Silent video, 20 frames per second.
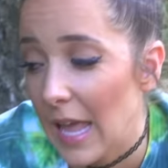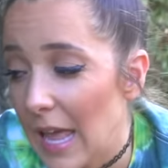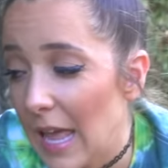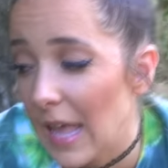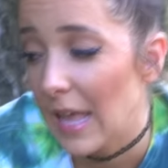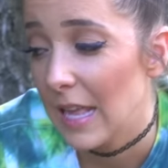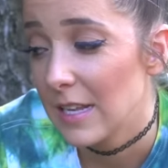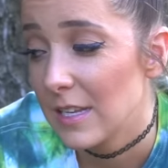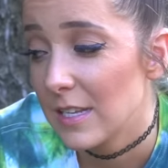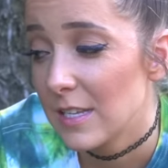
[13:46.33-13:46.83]

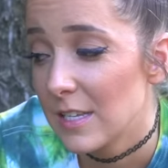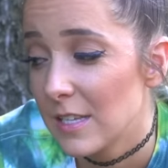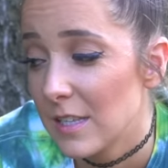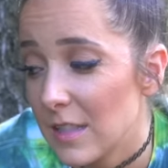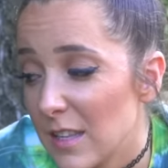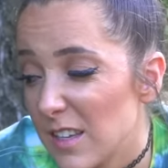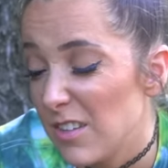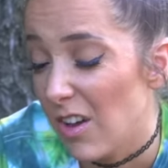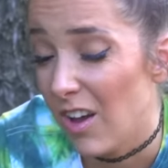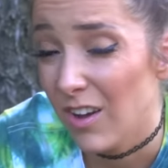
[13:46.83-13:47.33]
And
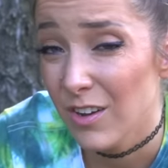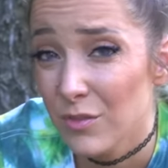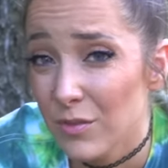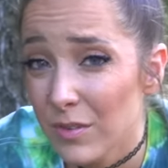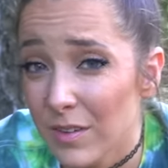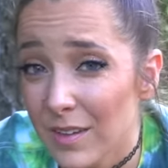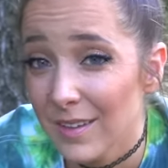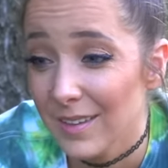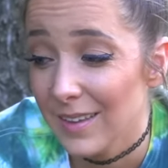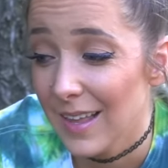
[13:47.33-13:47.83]
the dogs
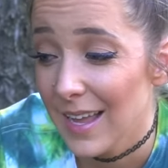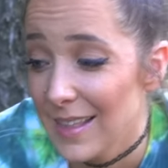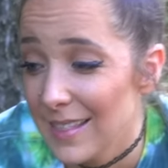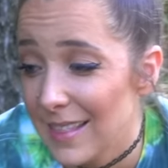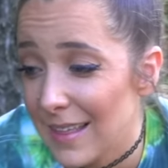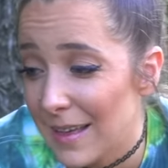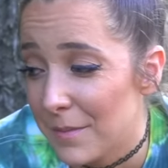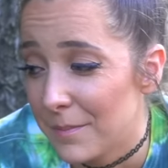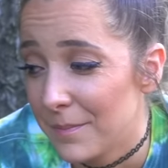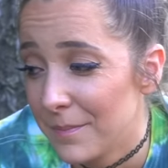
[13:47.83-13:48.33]
really like
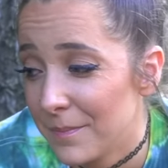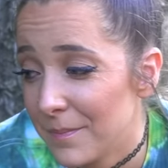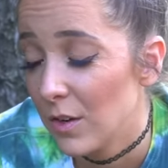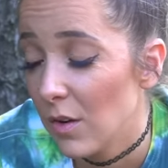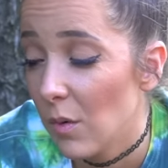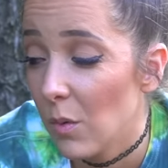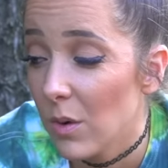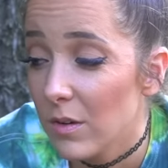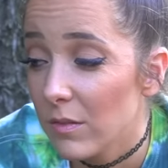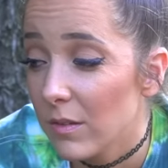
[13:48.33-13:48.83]
them.
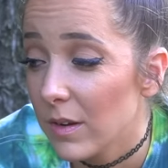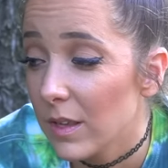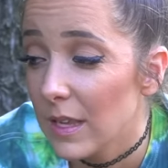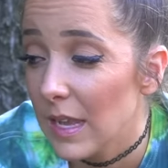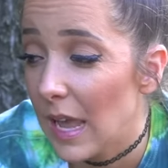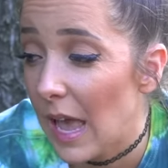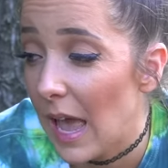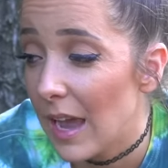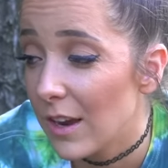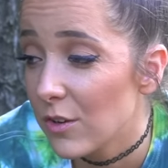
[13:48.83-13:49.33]
No one
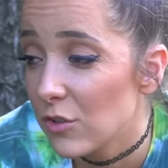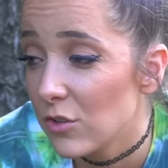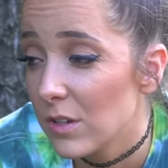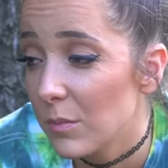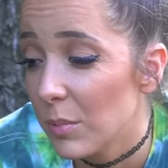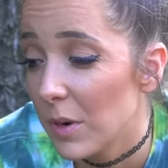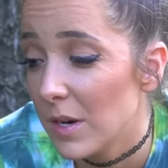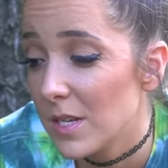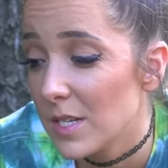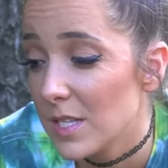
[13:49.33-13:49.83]
really
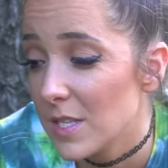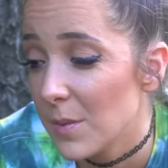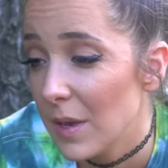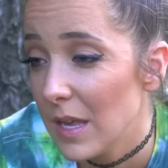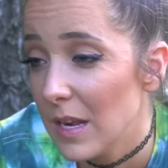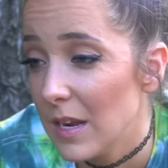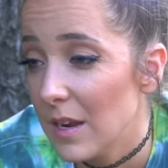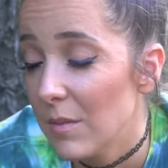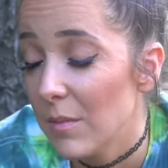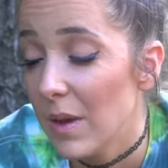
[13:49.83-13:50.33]
actually
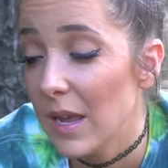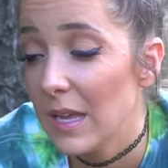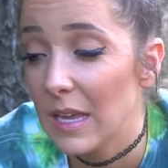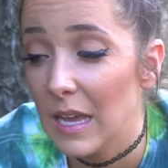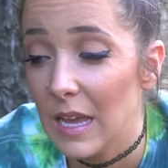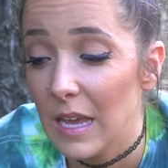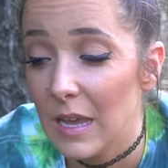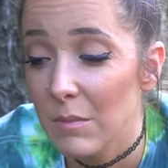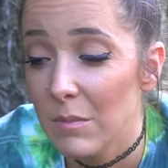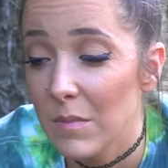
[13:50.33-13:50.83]
participated in my
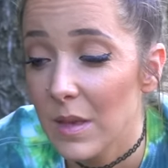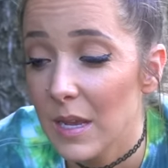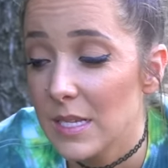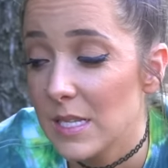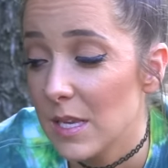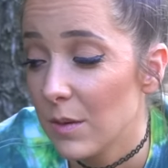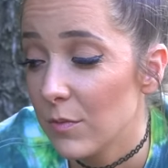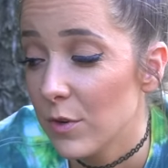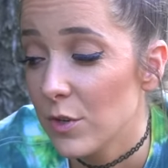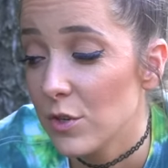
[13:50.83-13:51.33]
game
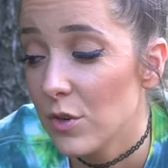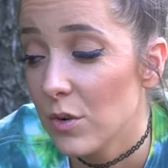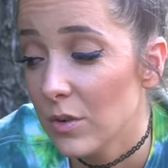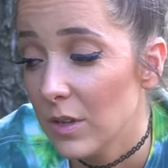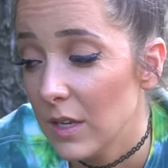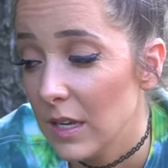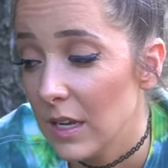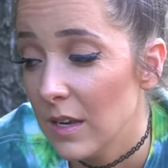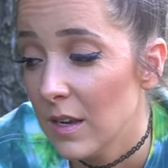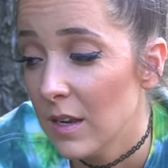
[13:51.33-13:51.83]
except for
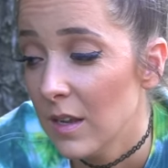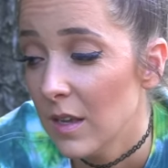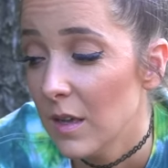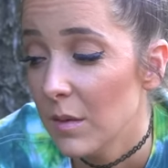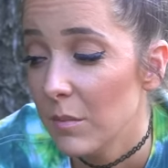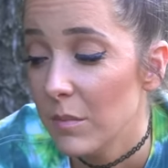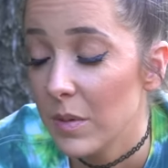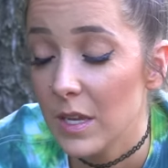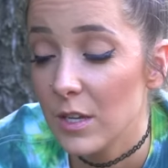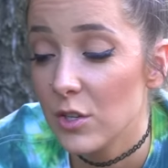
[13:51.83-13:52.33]
Jolene
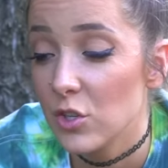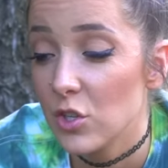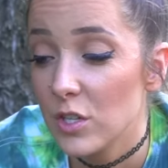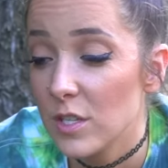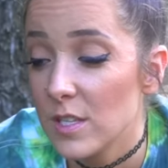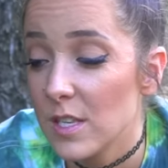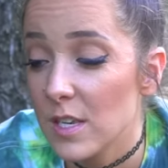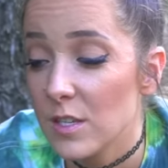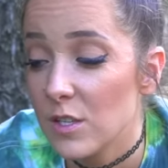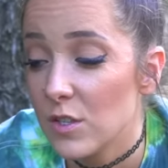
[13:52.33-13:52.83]
because
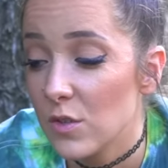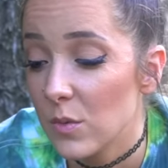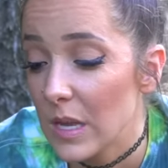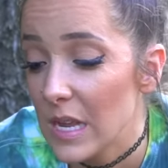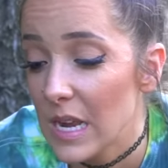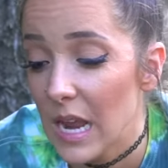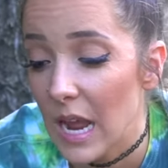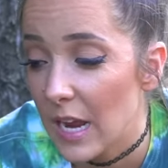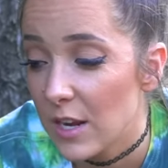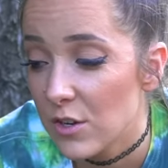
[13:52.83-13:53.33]
she's a
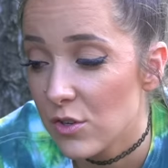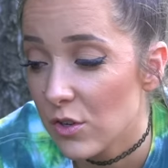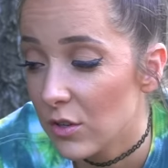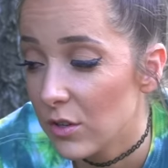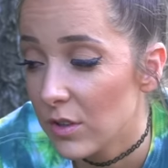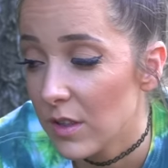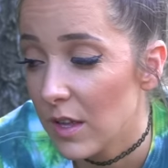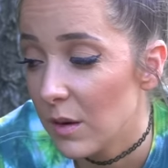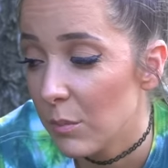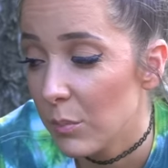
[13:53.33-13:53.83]
sweet
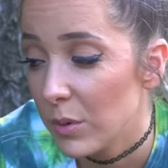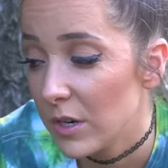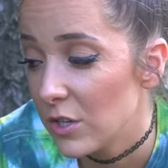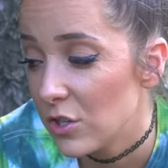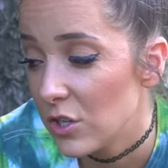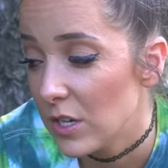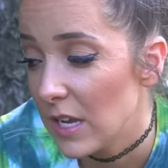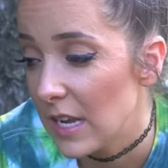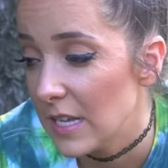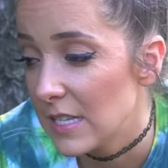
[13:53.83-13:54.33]
angel that
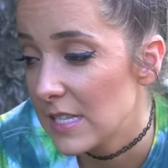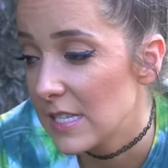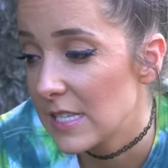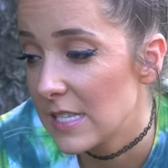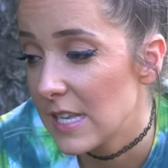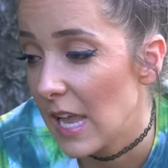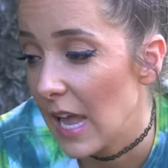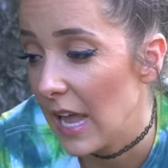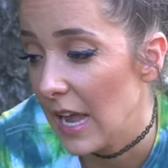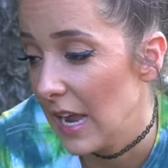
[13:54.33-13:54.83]
appreciates
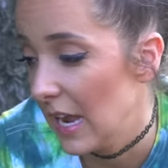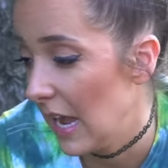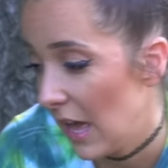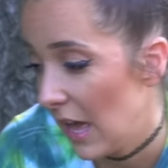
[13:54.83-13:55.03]
staying